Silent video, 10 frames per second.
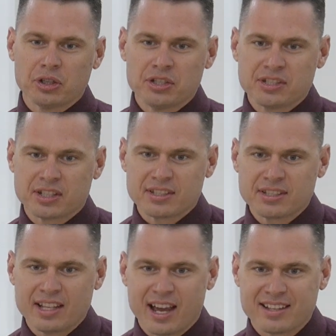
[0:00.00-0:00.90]
good
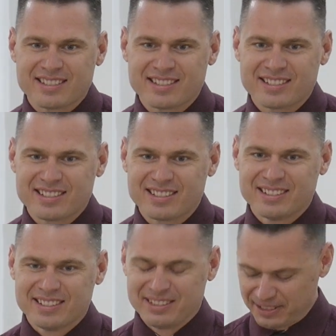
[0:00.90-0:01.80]
success."
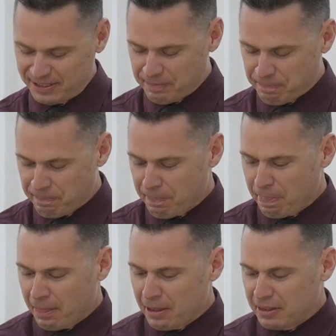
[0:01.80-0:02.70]

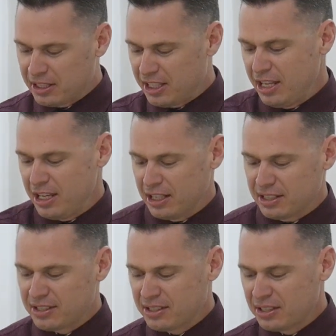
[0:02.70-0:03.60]
The key
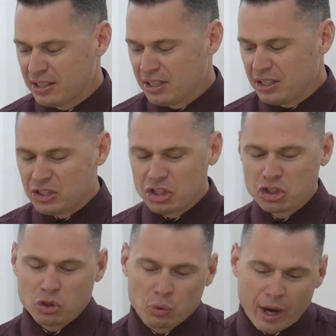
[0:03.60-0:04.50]
is
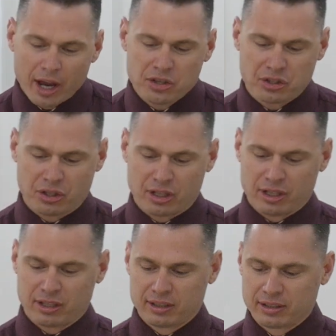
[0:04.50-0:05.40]
to
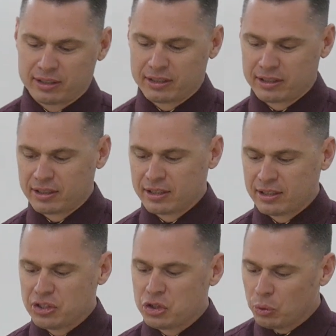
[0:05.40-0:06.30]
treasure,
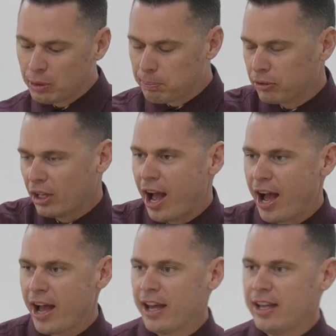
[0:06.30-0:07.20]
to
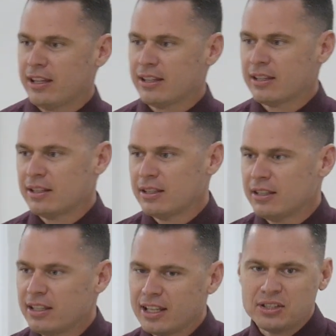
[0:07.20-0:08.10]
apply,
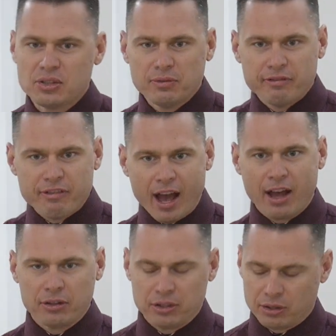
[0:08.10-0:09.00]
and to
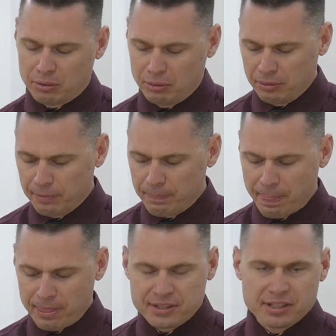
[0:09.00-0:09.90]
value
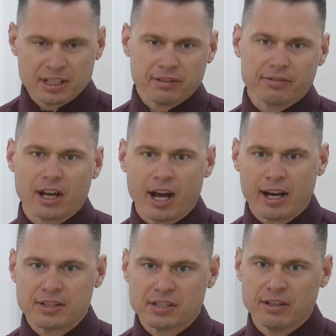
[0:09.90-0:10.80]
this gift
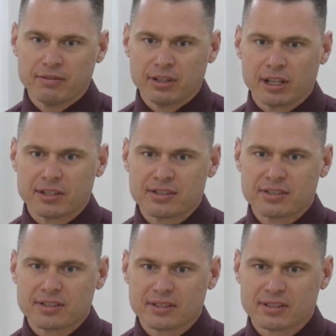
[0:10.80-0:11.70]
God has given
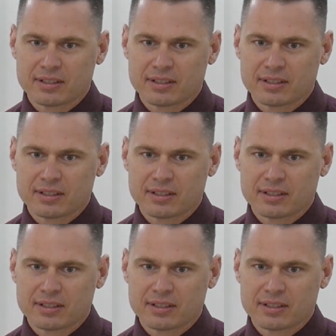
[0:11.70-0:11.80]
us